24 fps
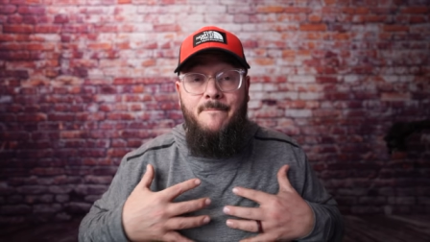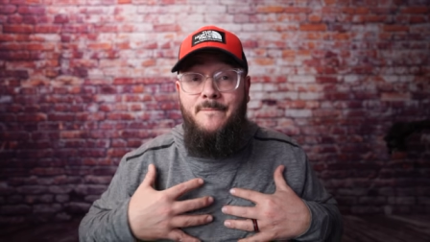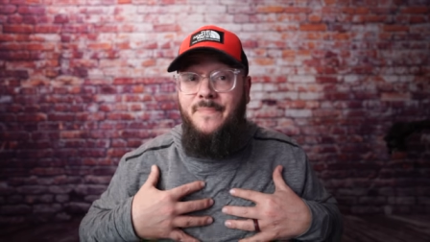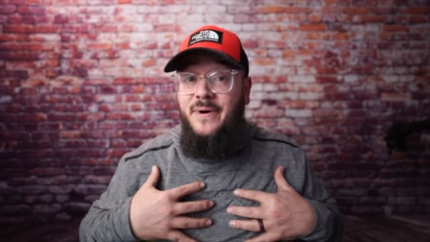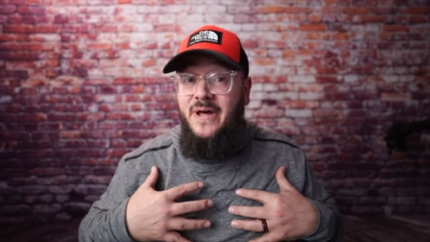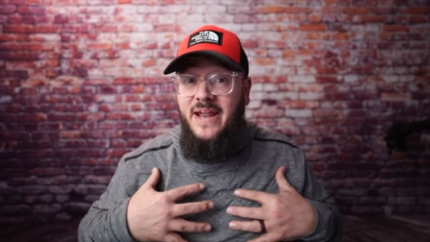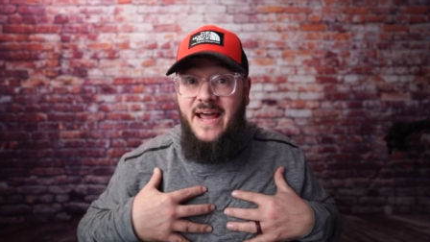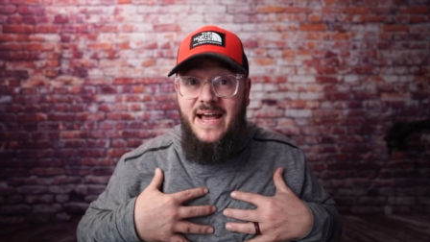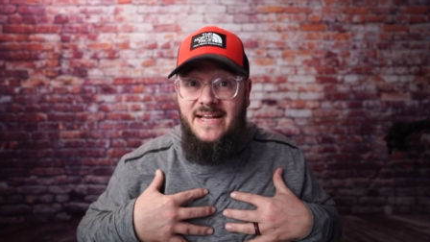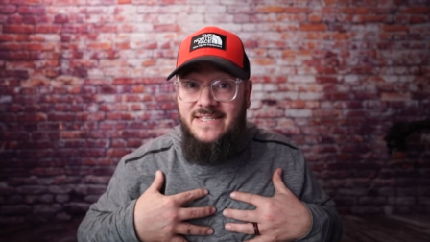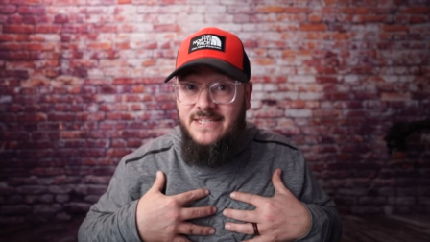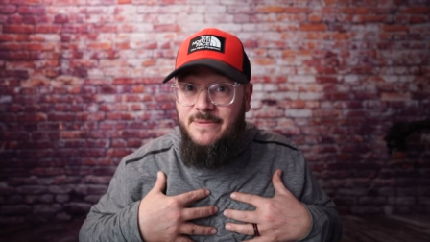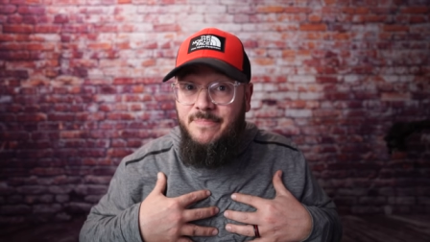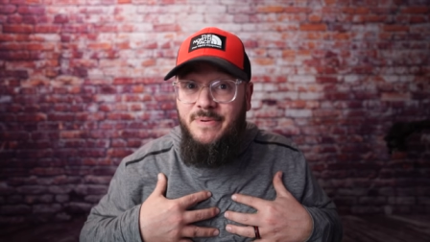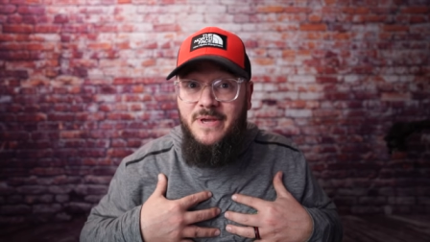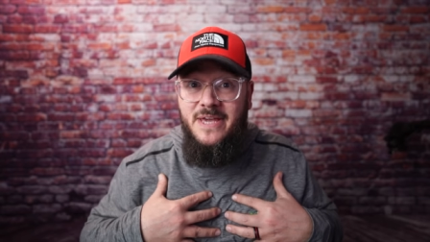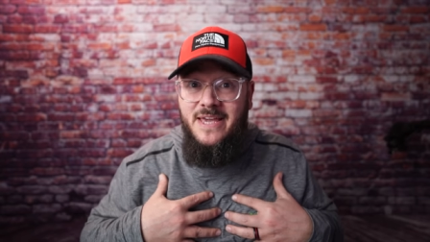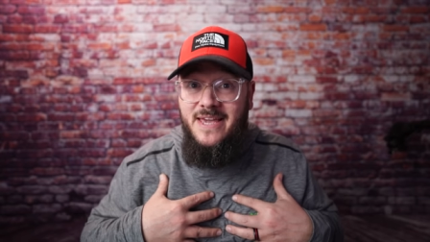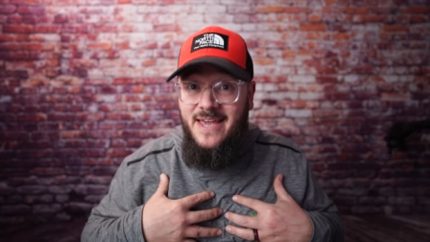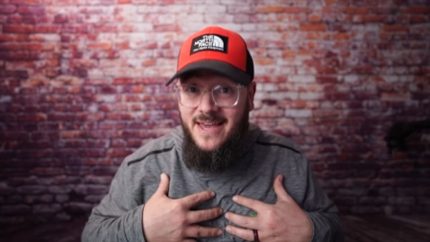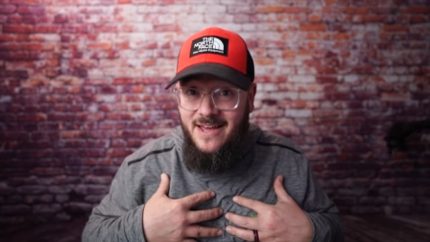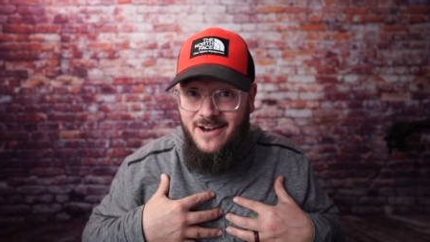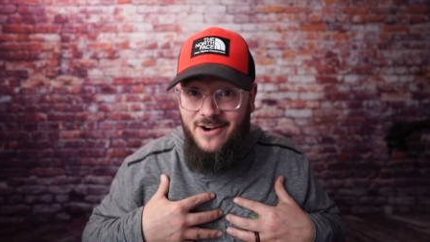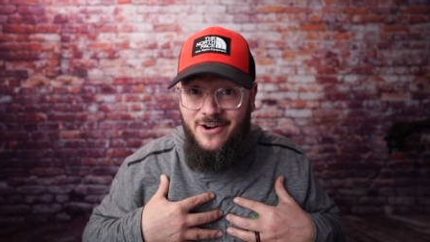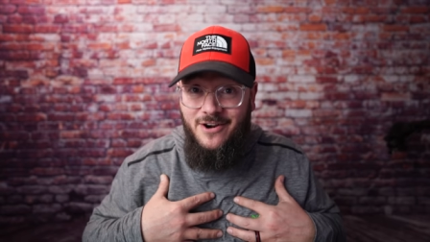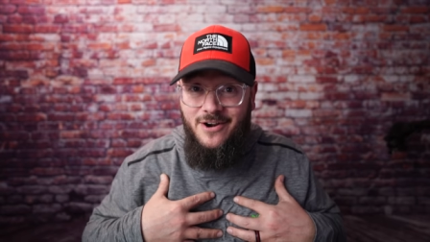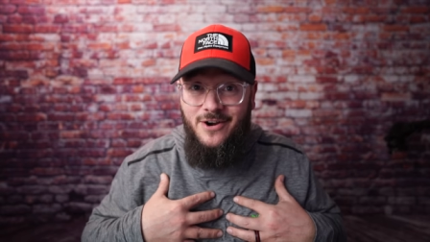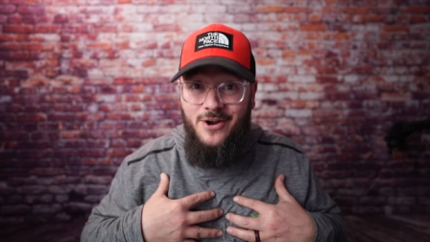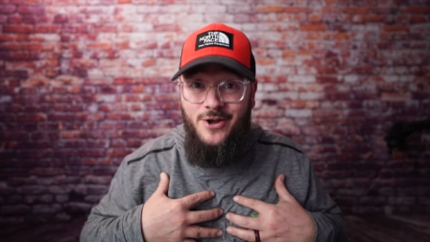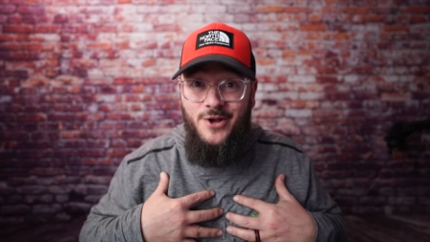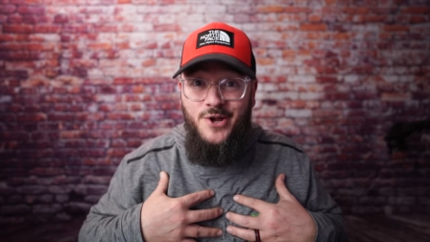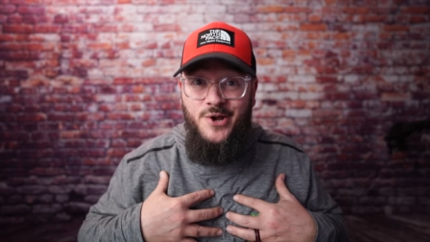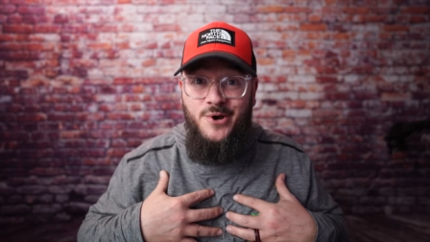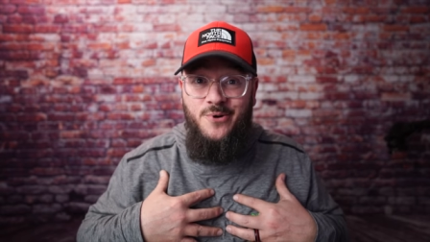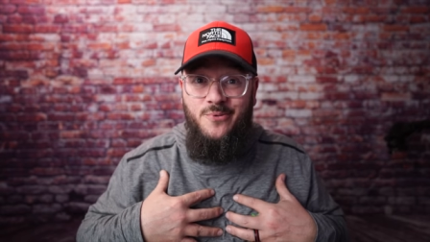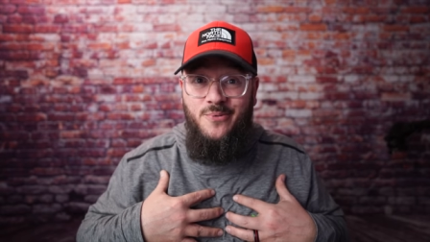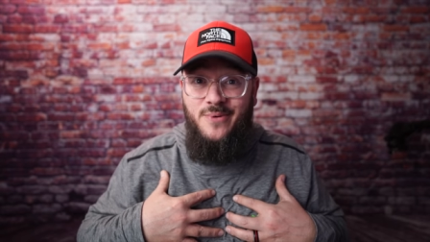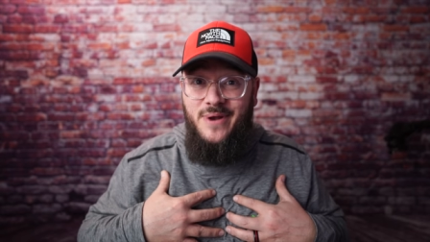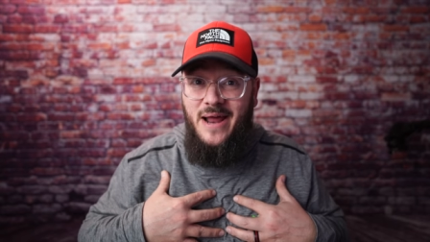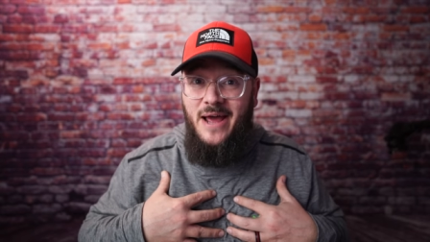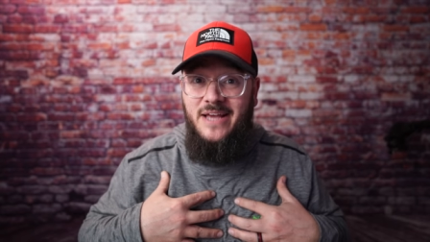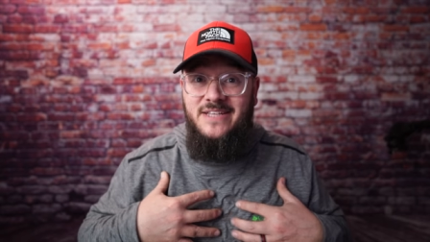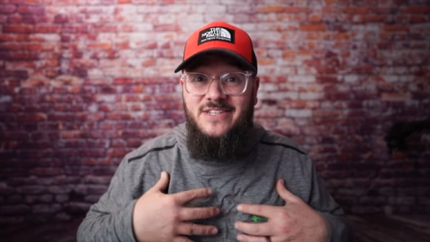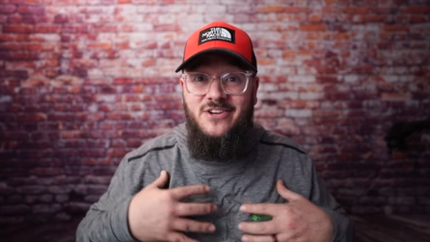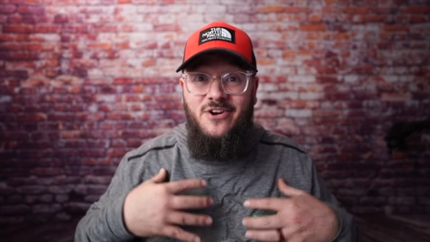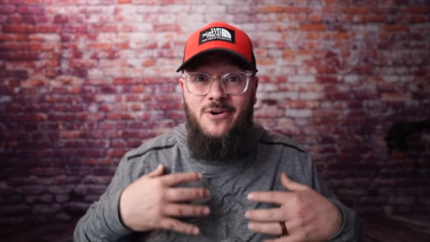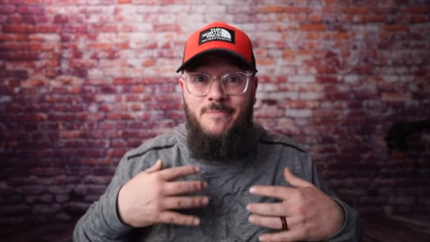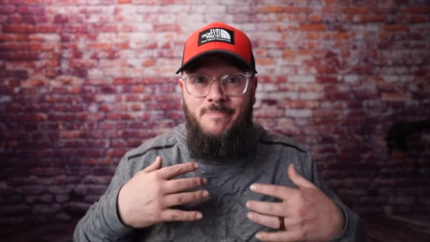But as a beginner, when I
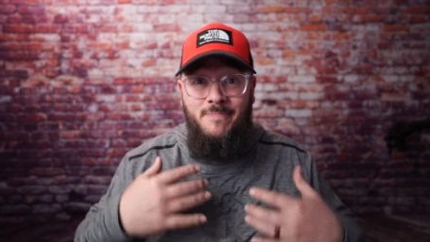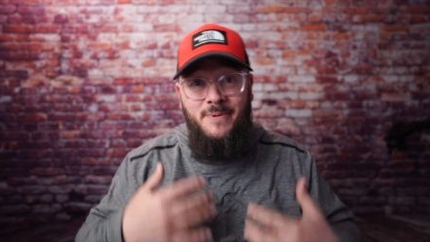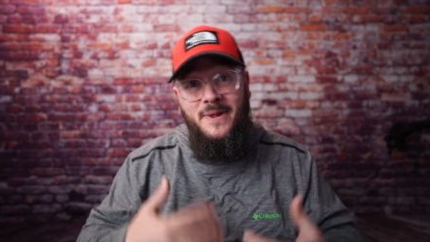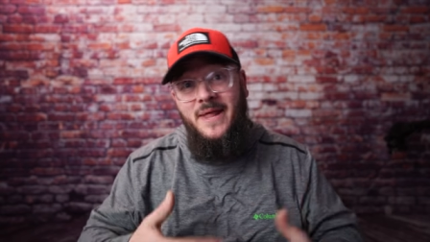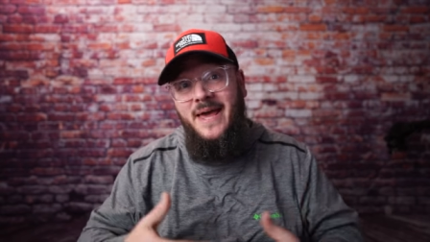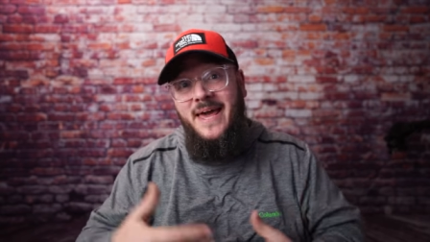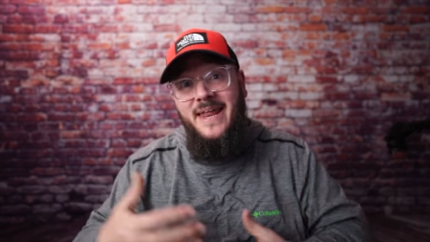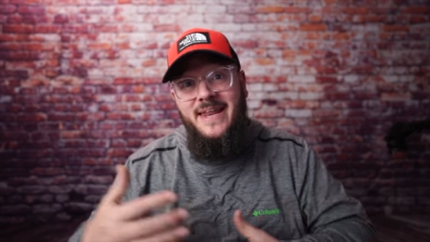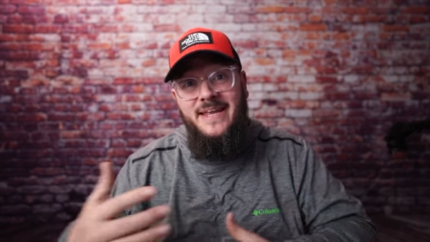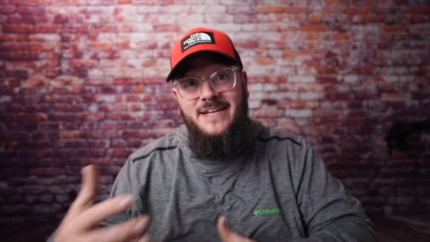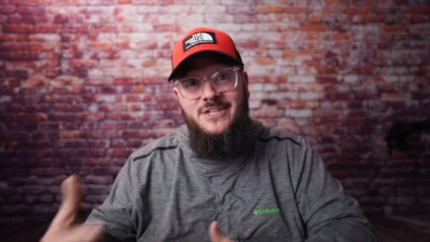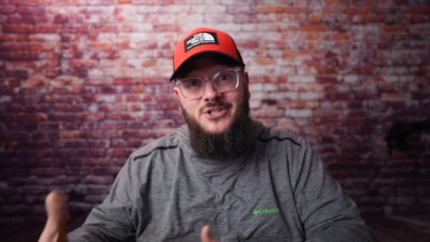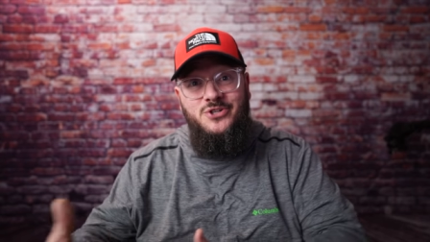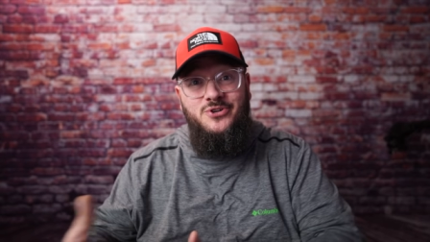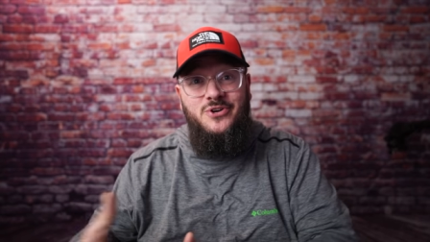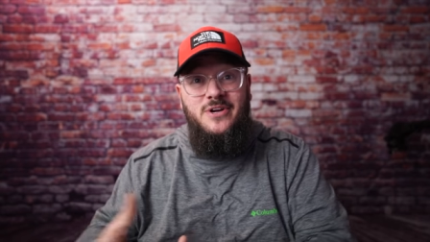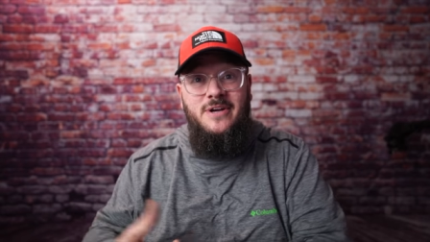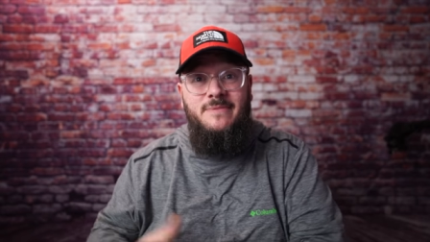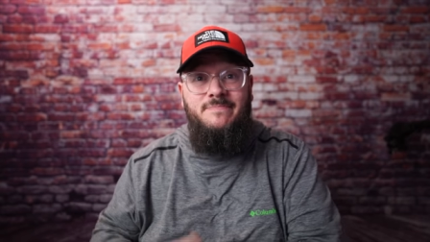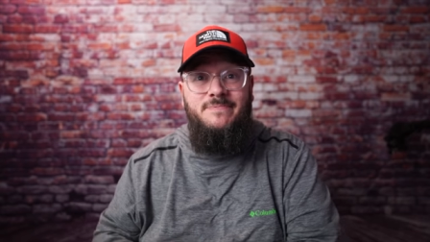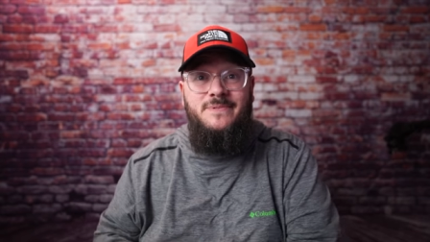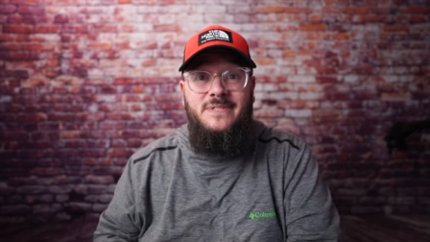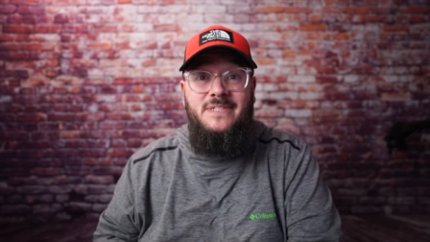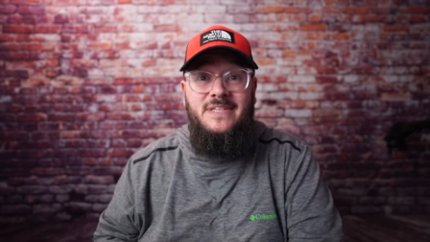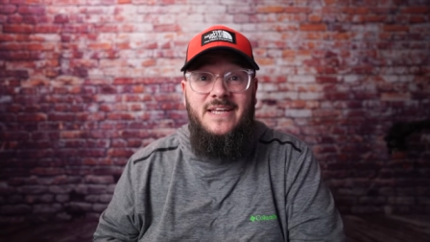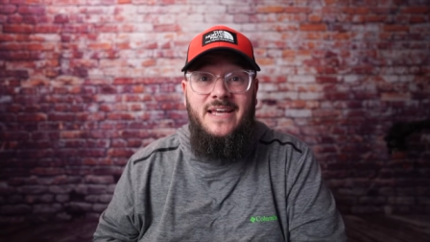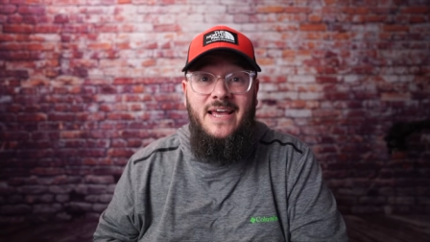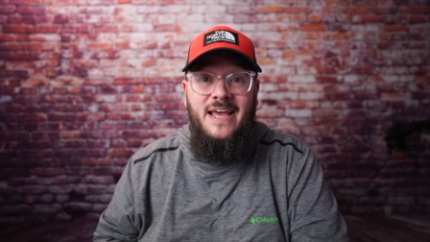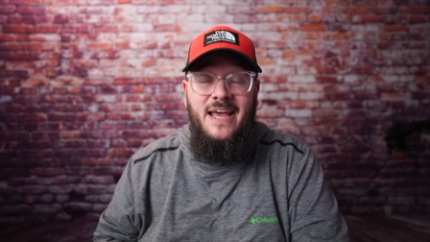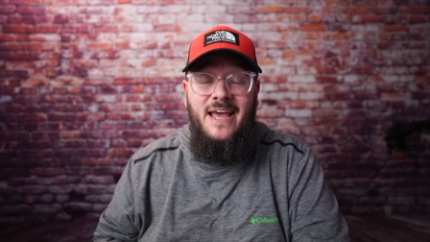started planning trips,